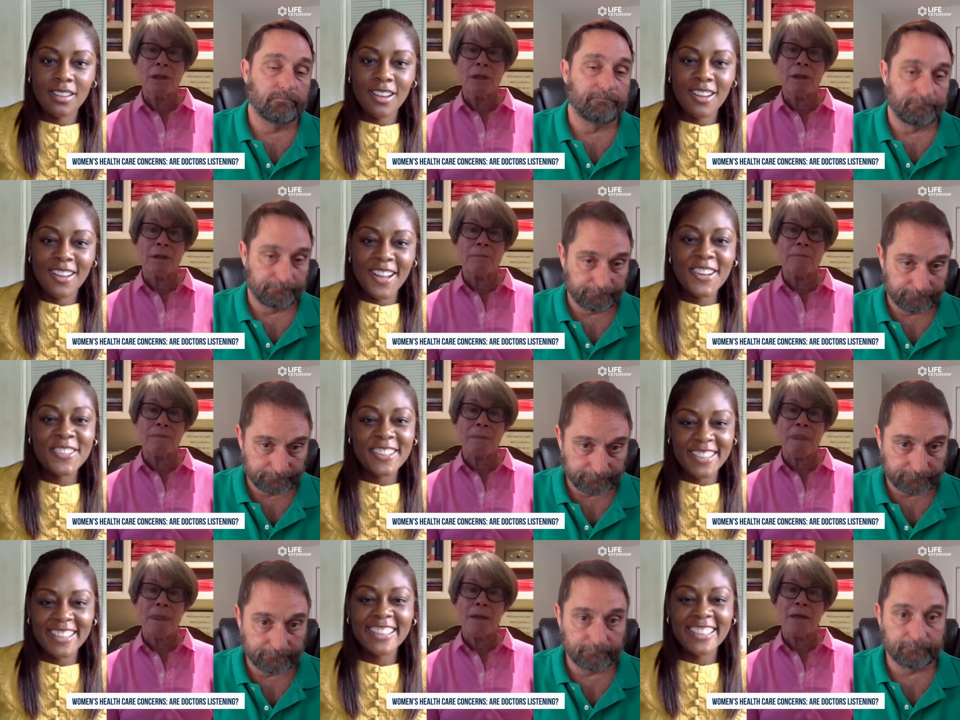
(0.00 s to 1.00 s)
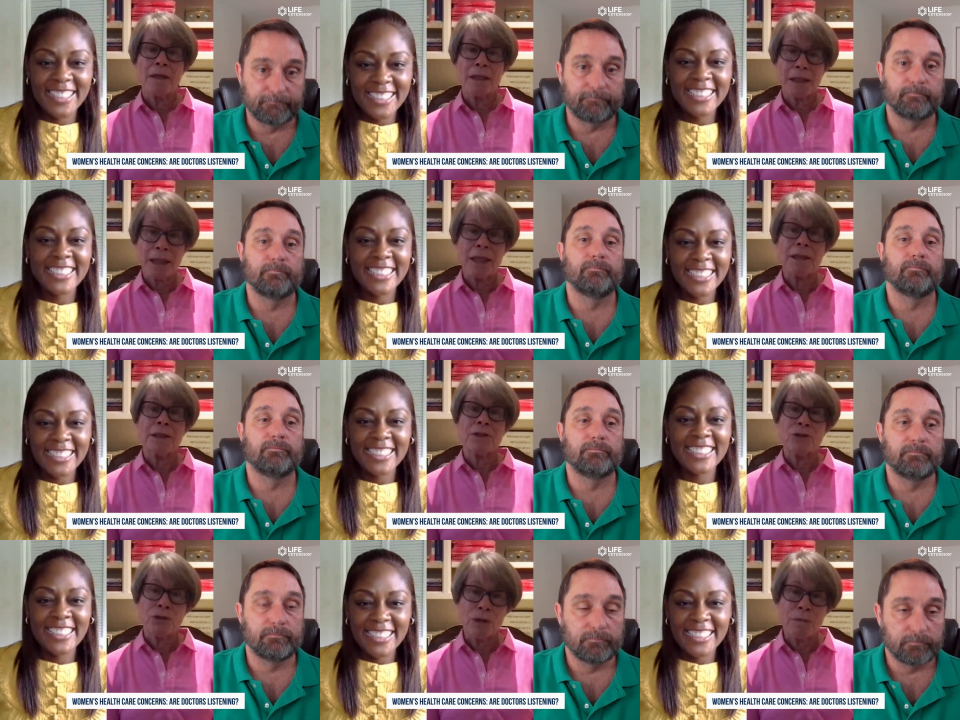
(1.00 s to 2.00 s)
Speaker 1: Um, Again,
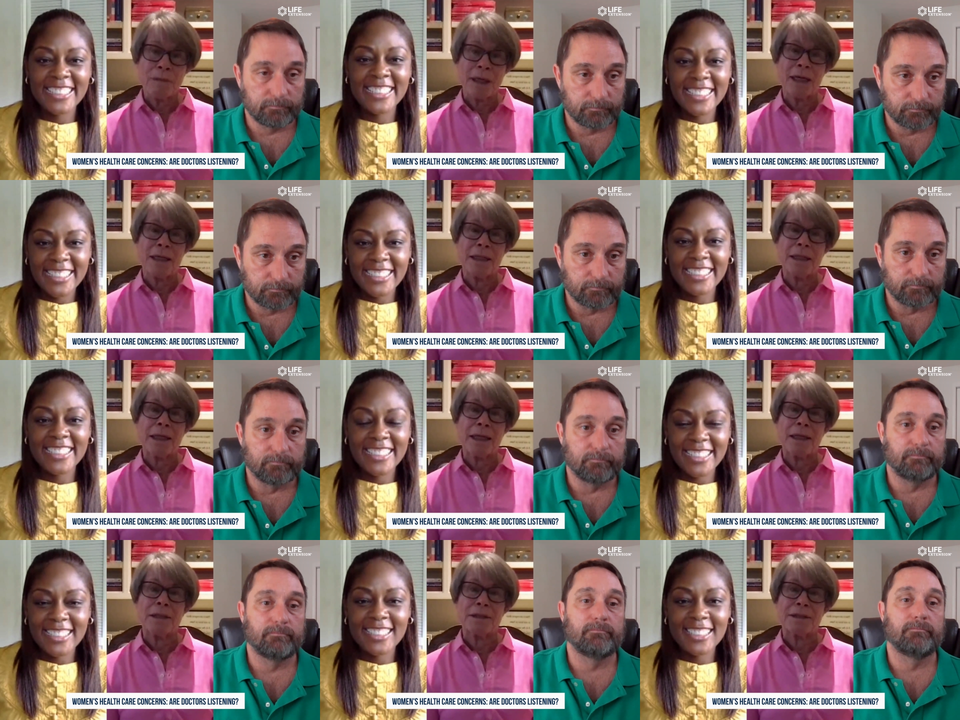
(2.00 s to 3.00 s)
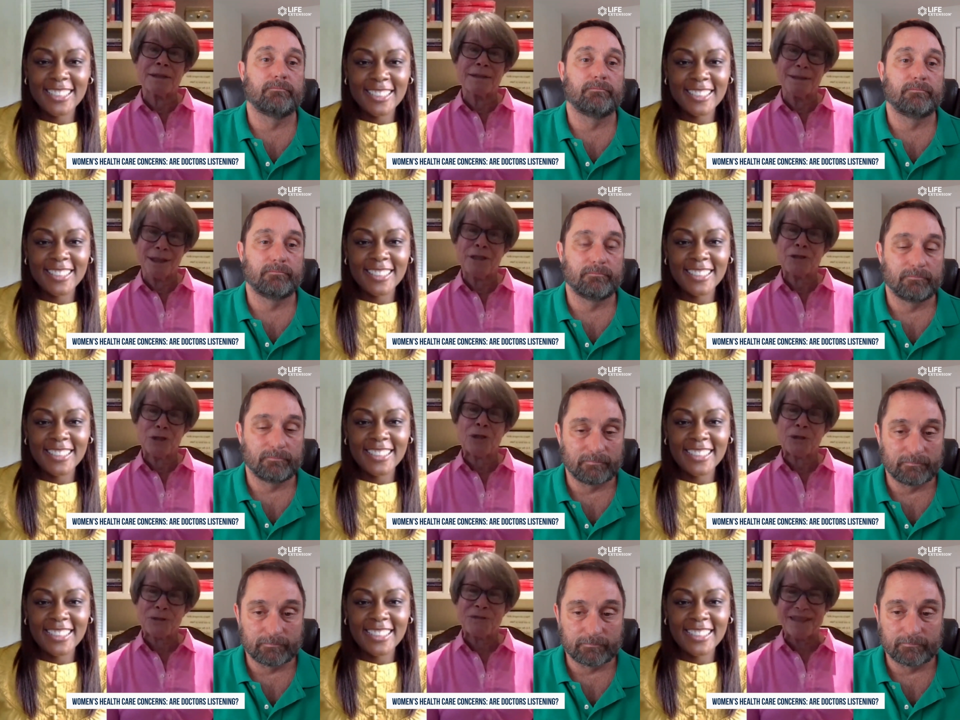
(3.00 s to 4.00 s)
it's your body and take
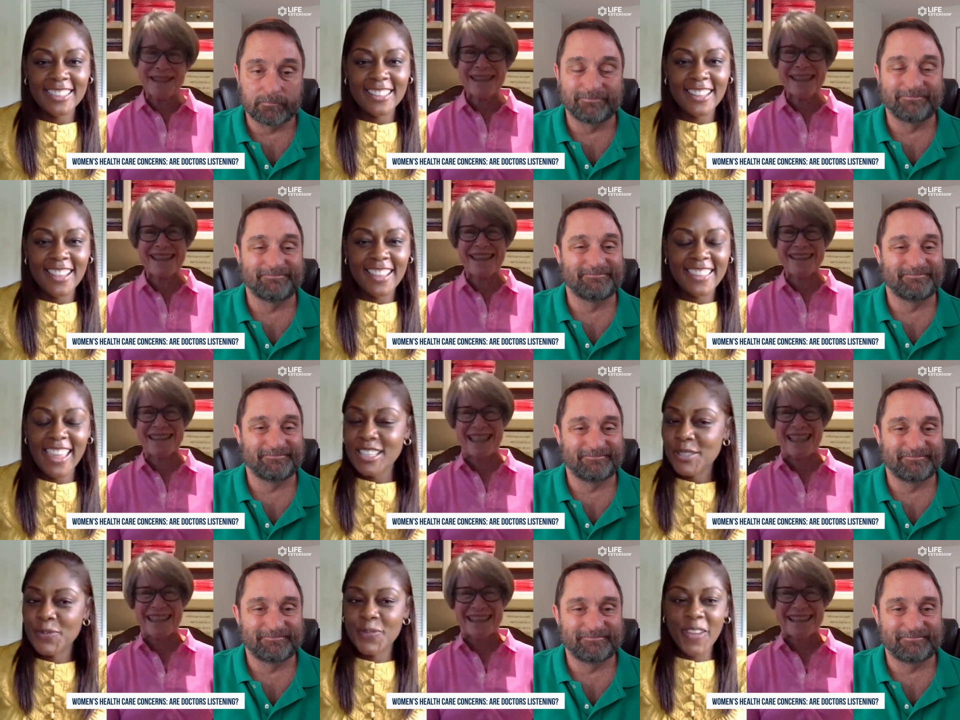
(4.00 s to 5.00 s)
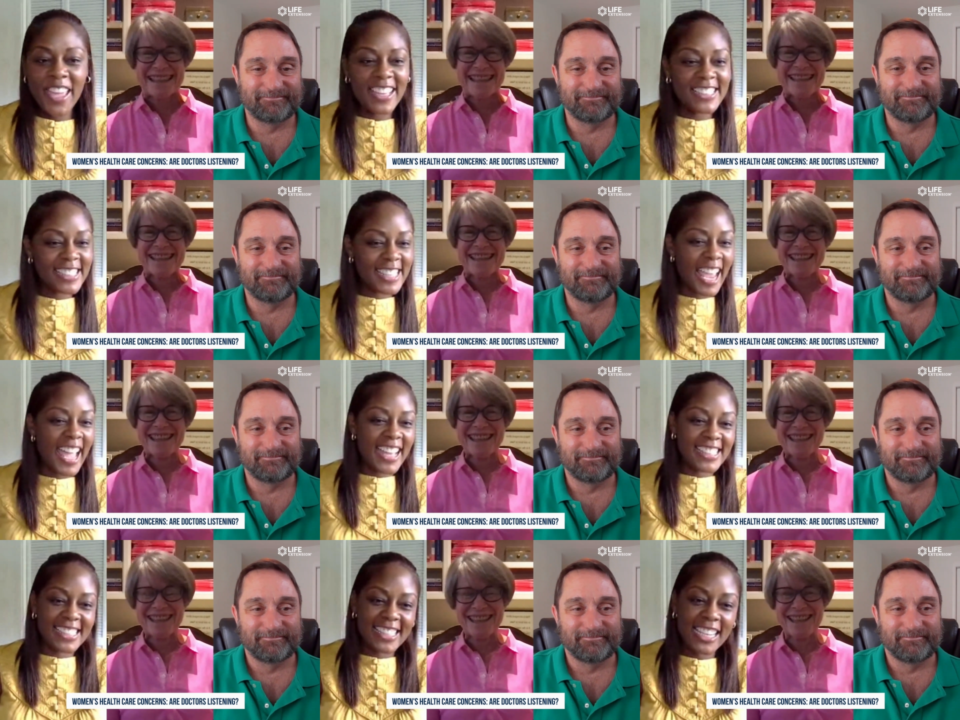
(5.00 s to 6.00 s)
charge of it. How's That's that?
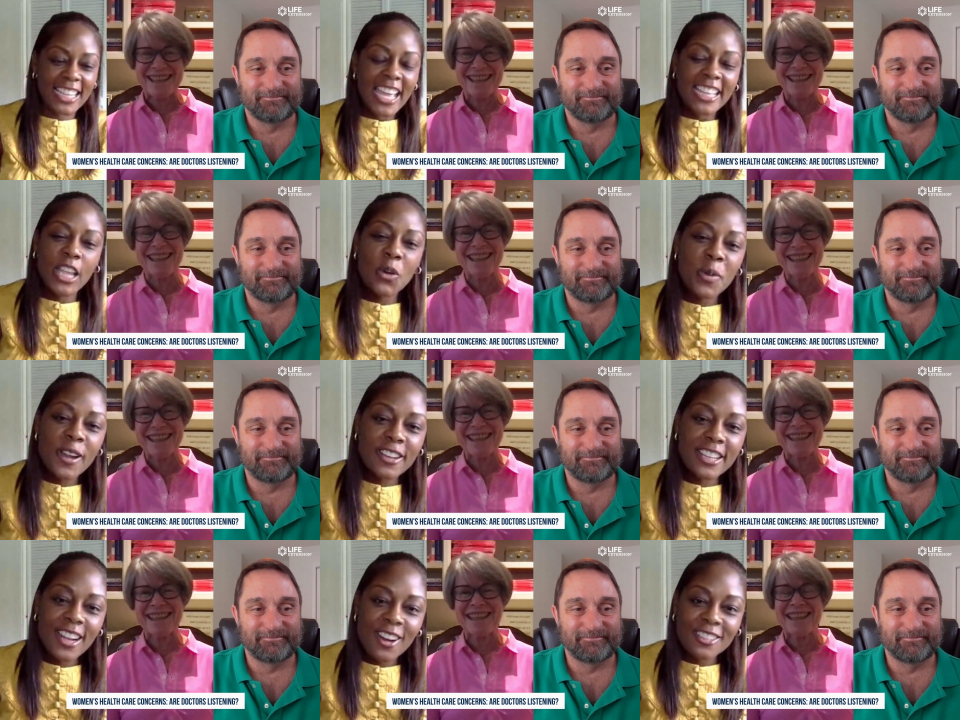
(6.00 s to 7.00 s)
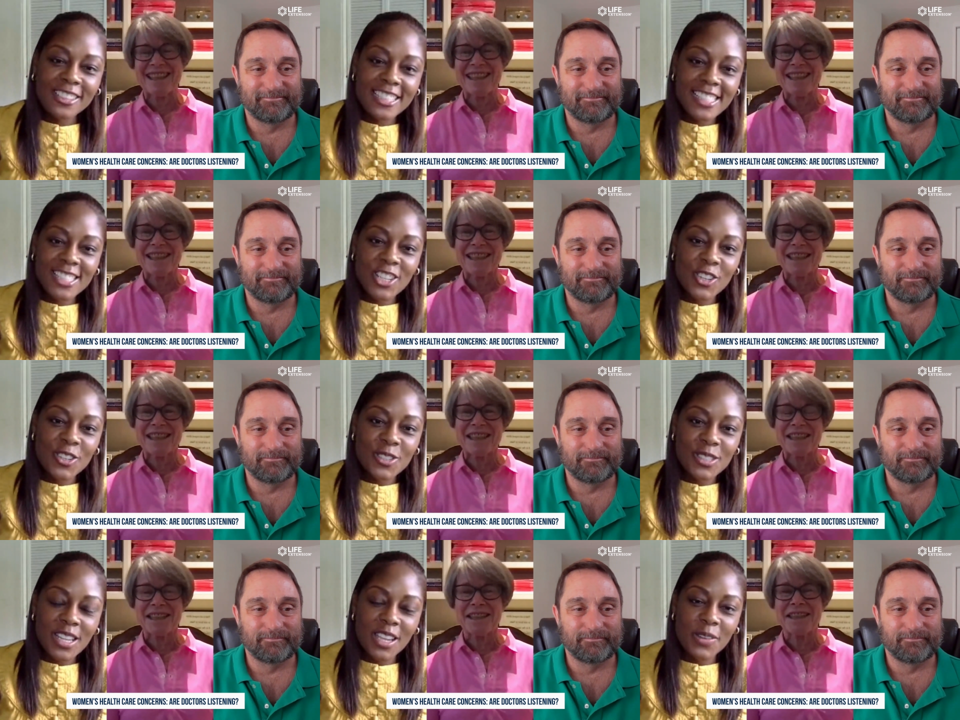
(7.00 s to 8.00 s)
Speaker 2: fantastic. Now, where can our
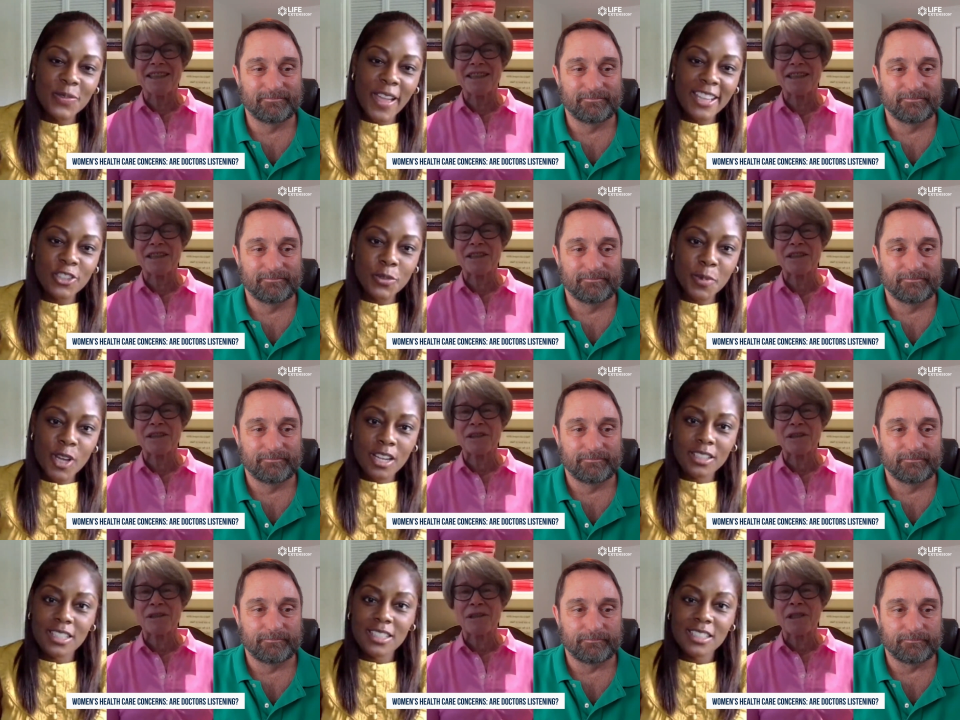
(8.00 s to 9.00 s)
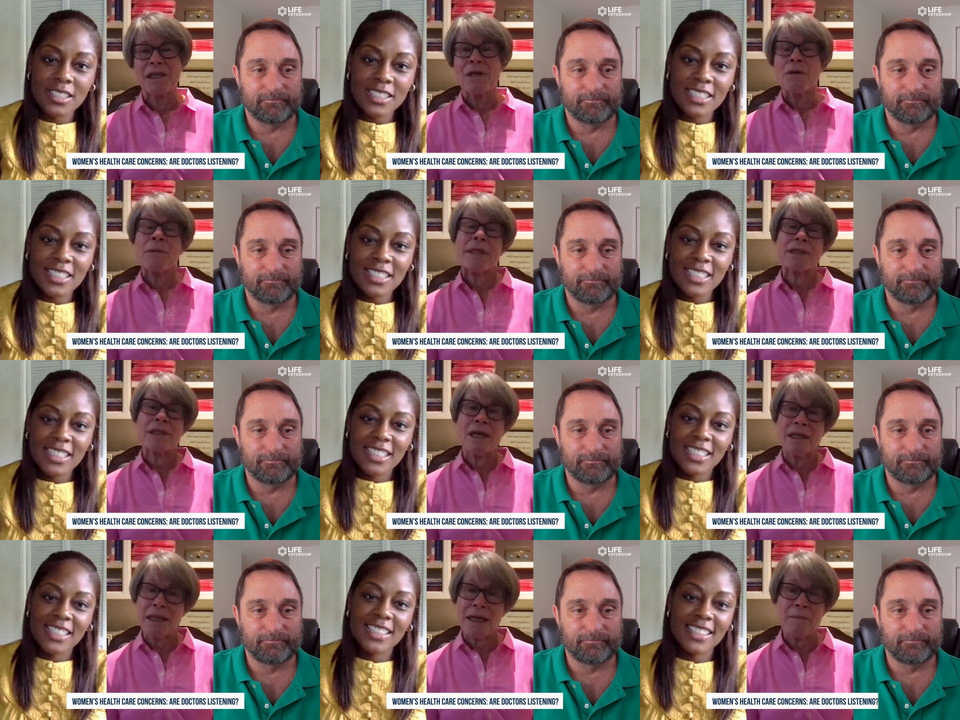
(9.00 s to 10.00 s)
listeners uh, find your book? It's
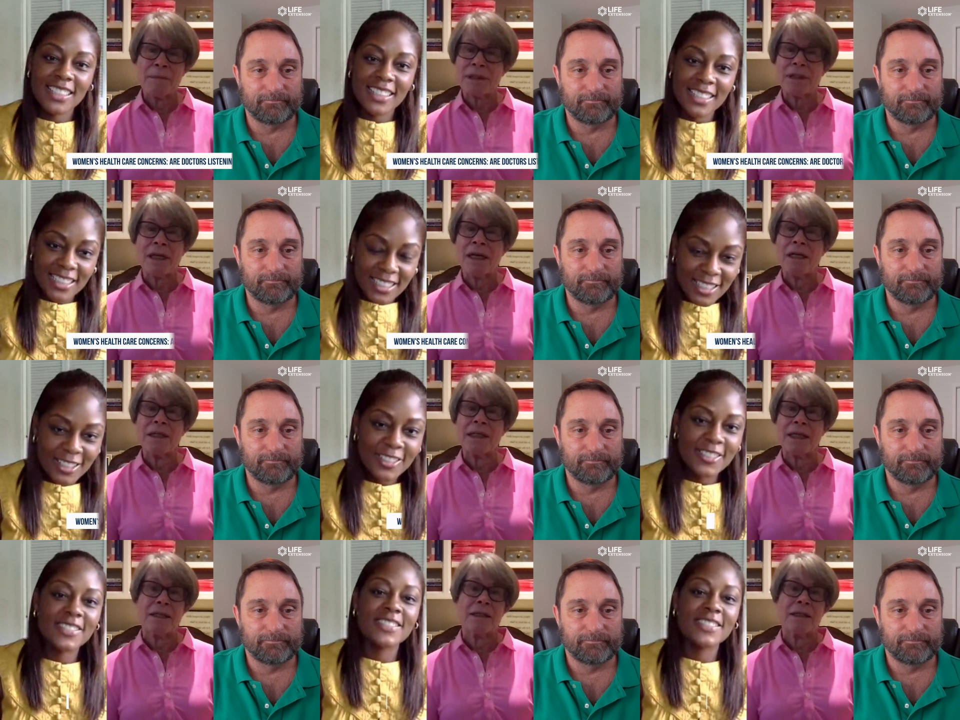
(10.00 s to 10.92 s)
on
Speaker 1: Amazon and